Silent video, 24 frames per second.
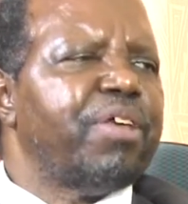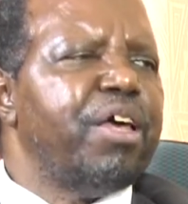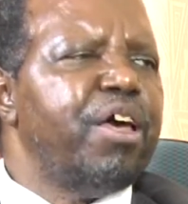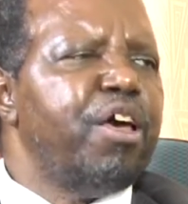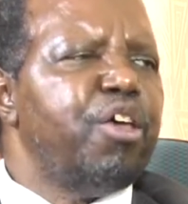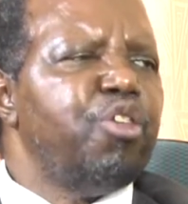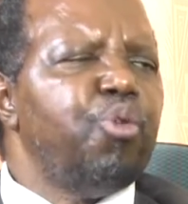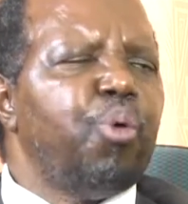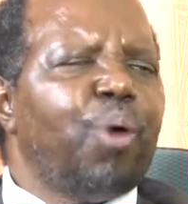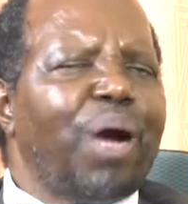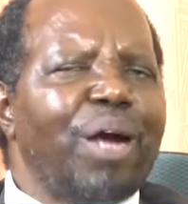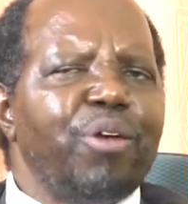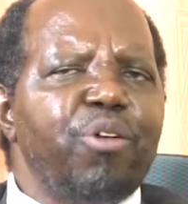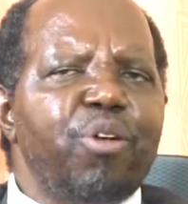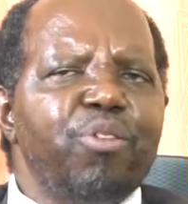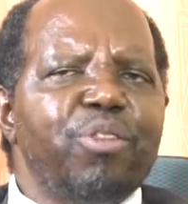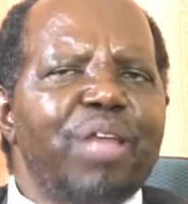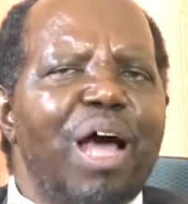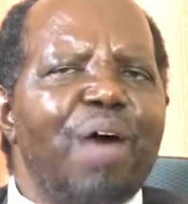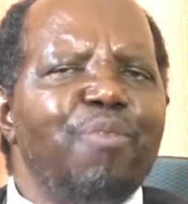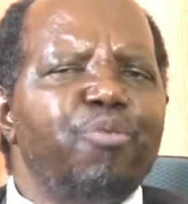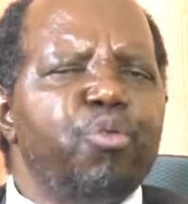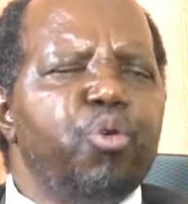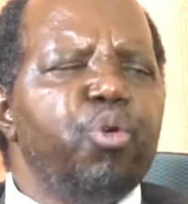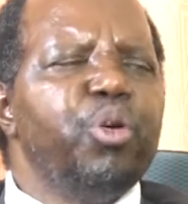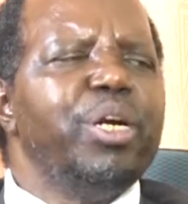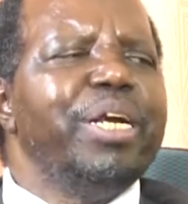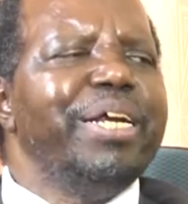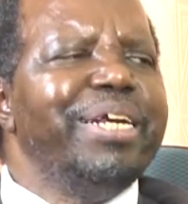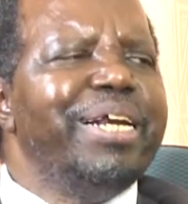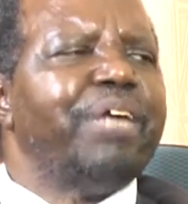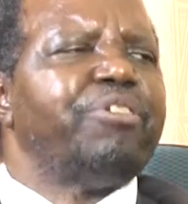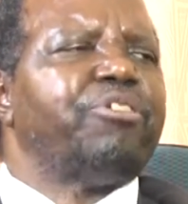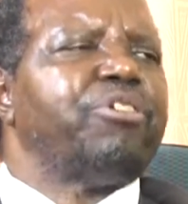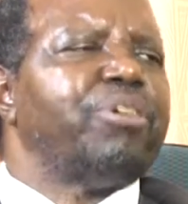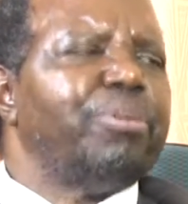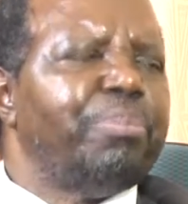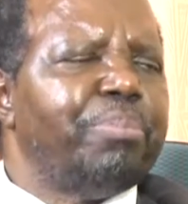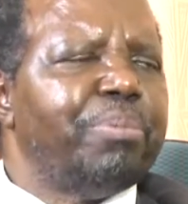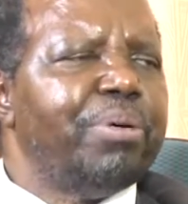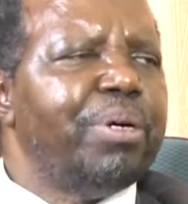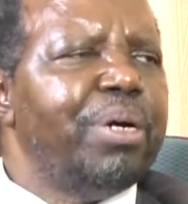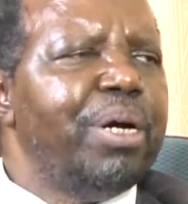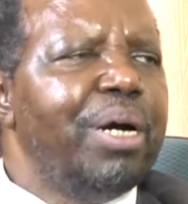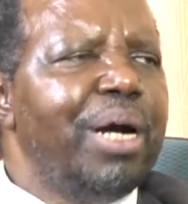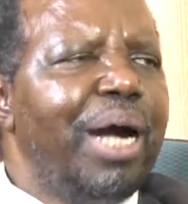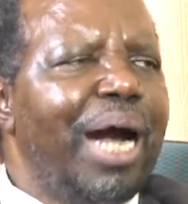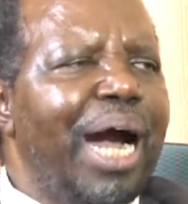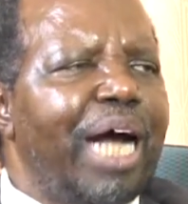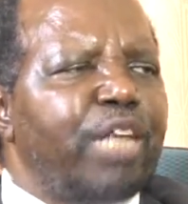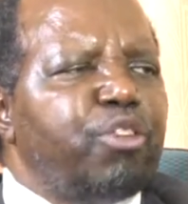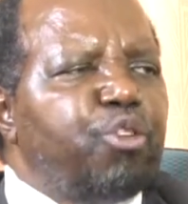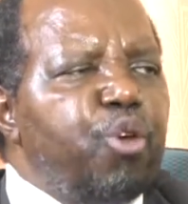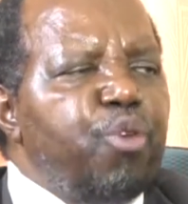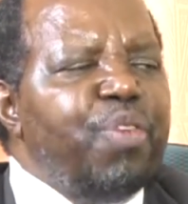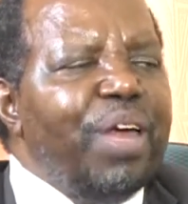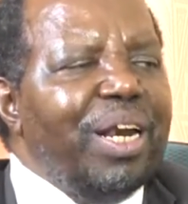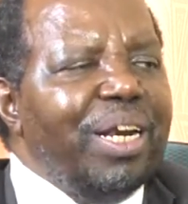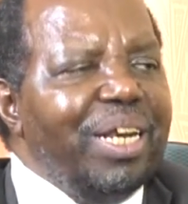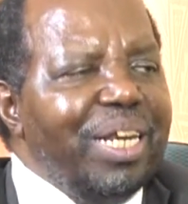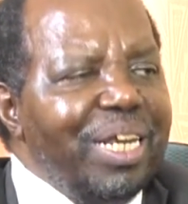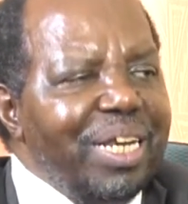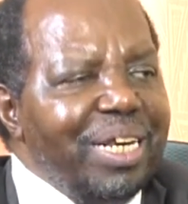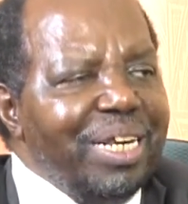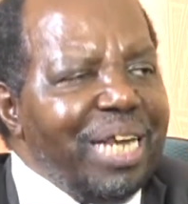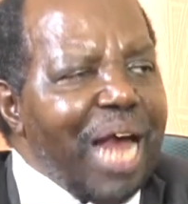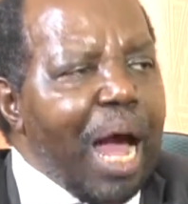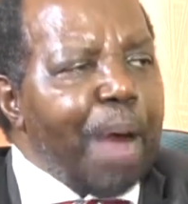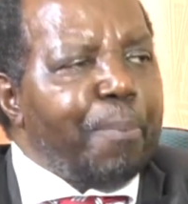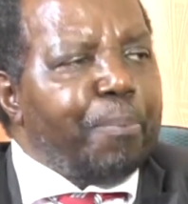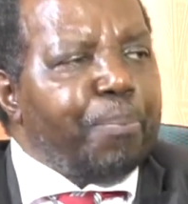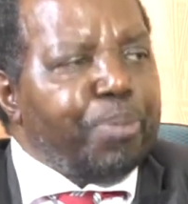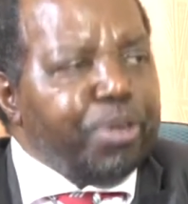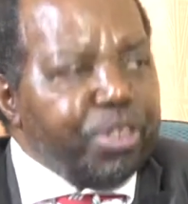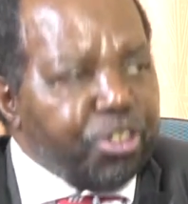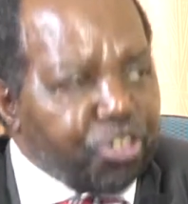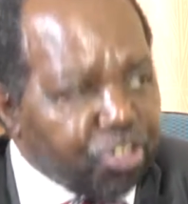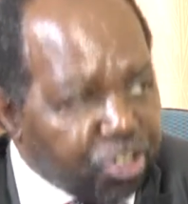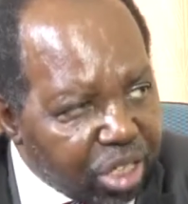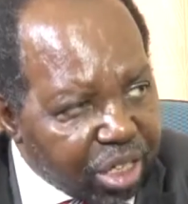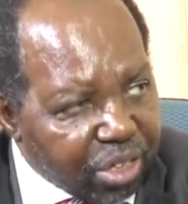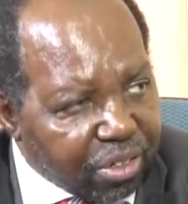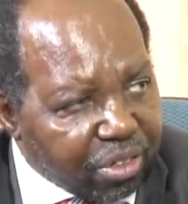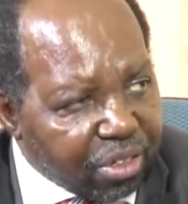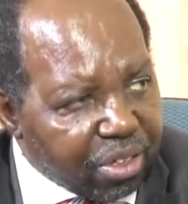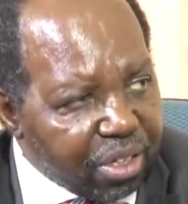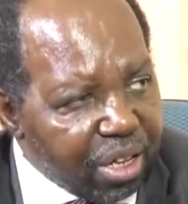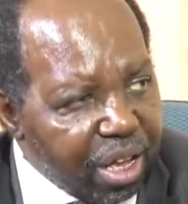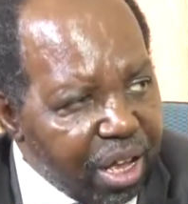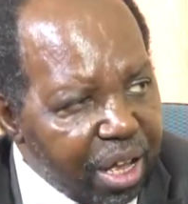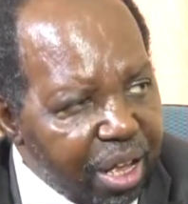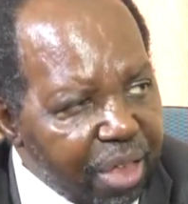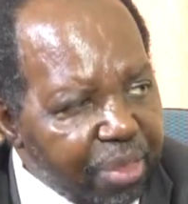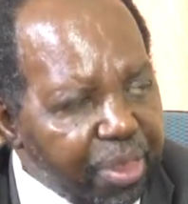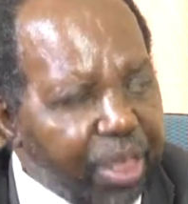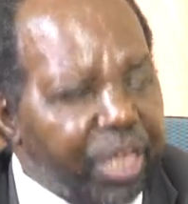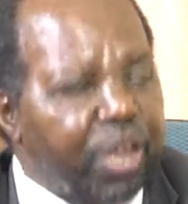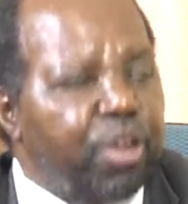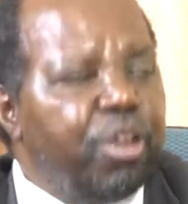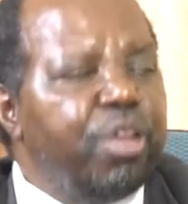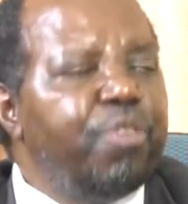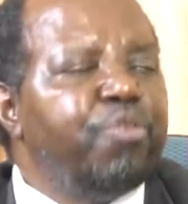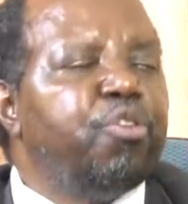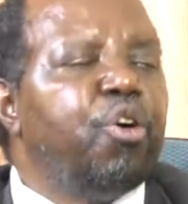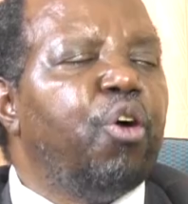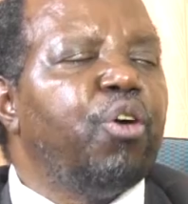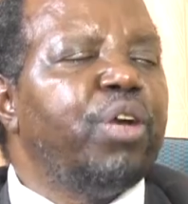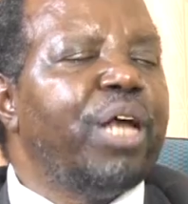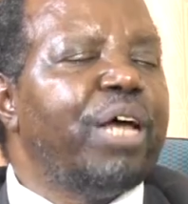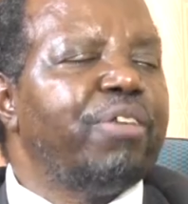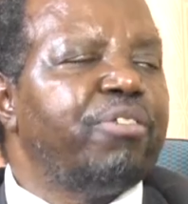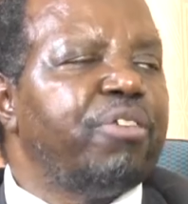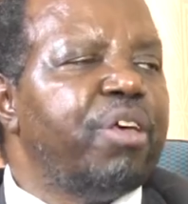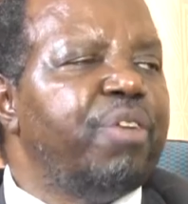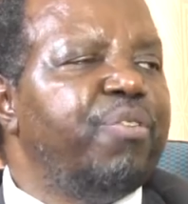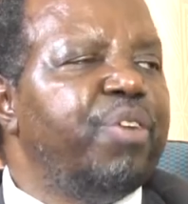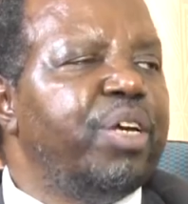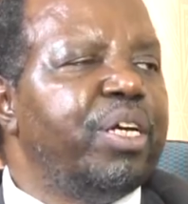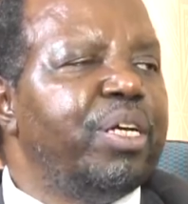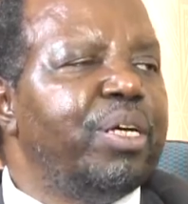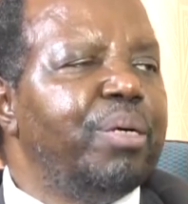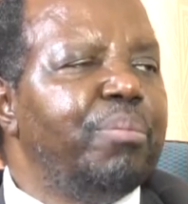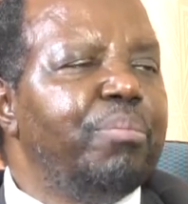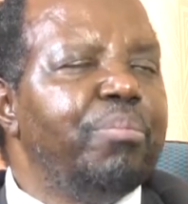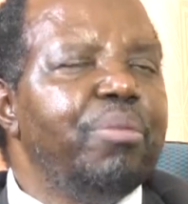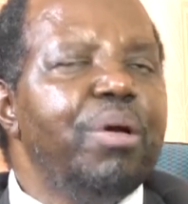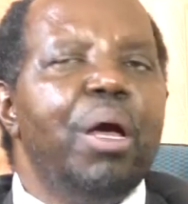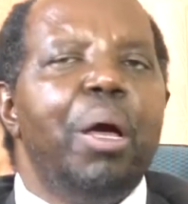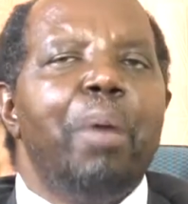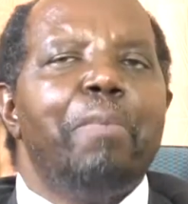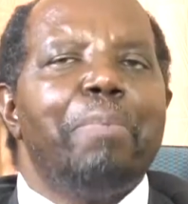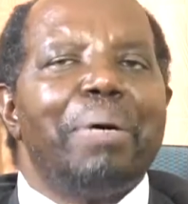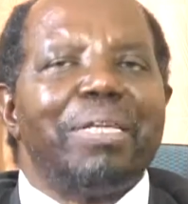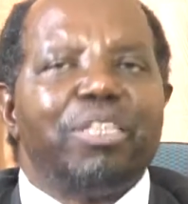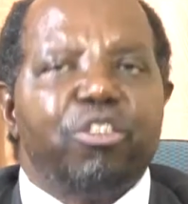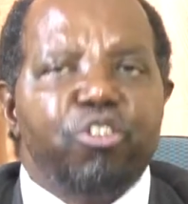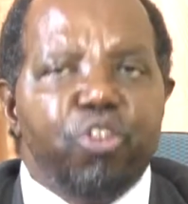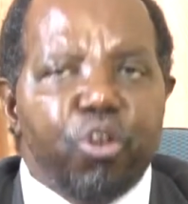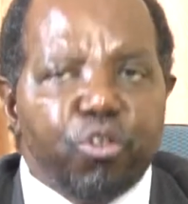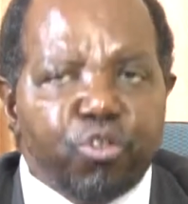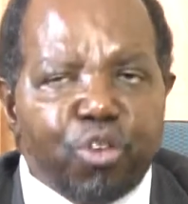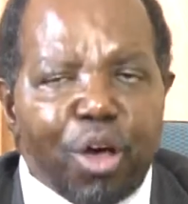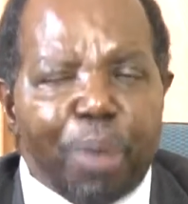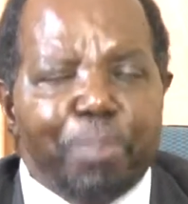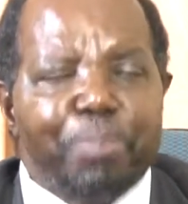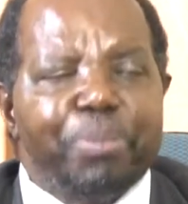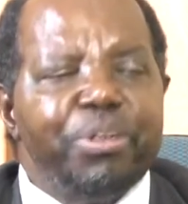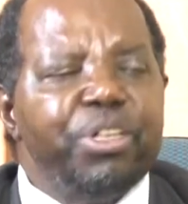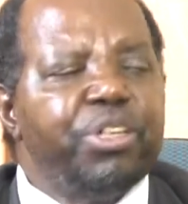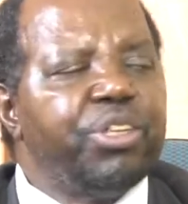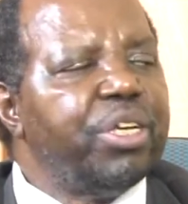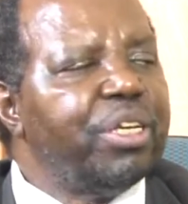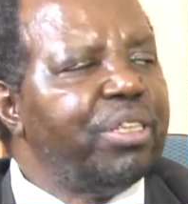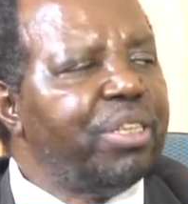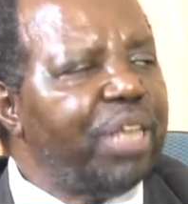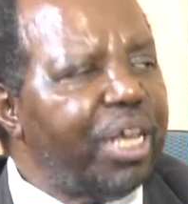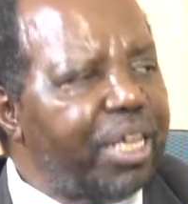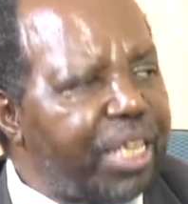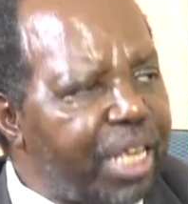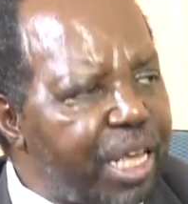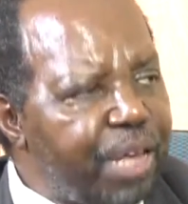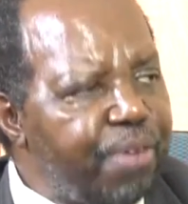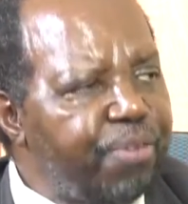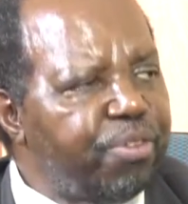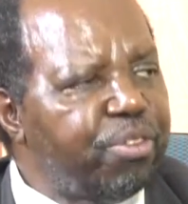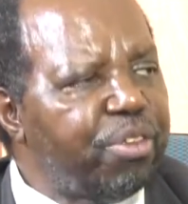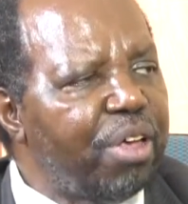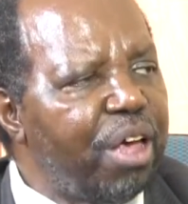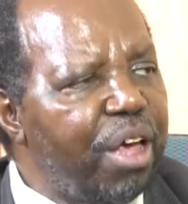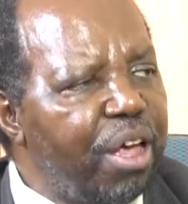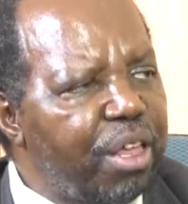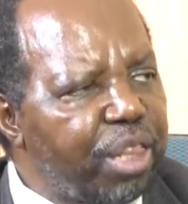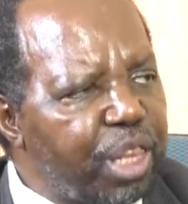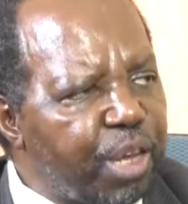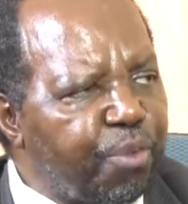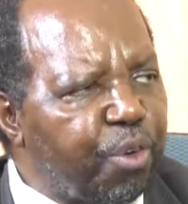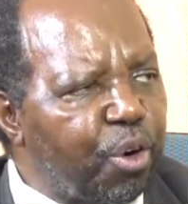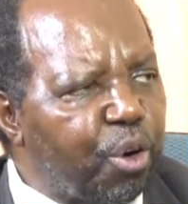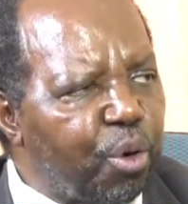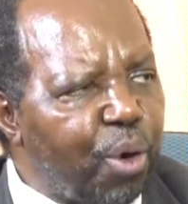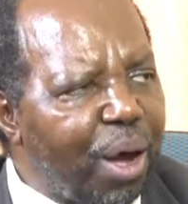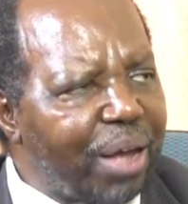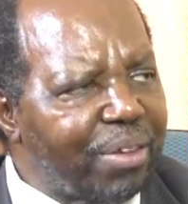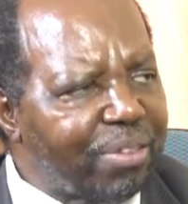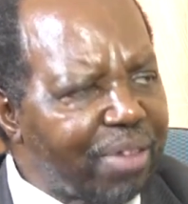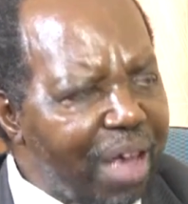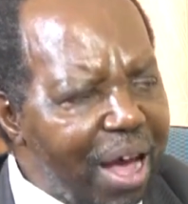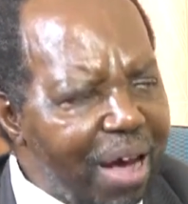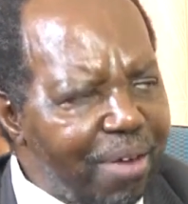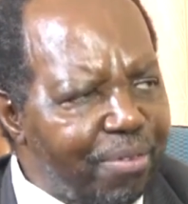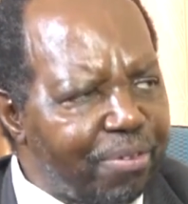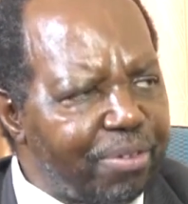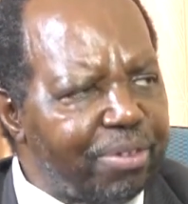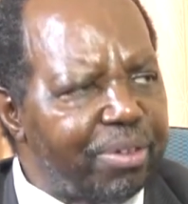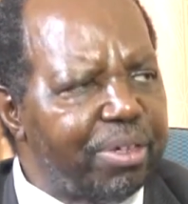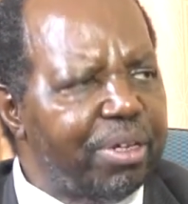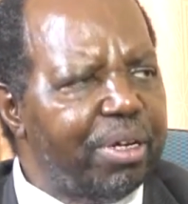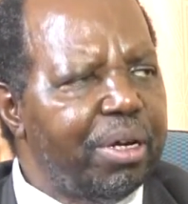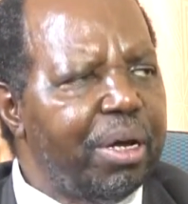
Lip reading: You cannot have good leadership until the leader appreciates the gifts God has given him, but he also appreciates the gifts the followers have.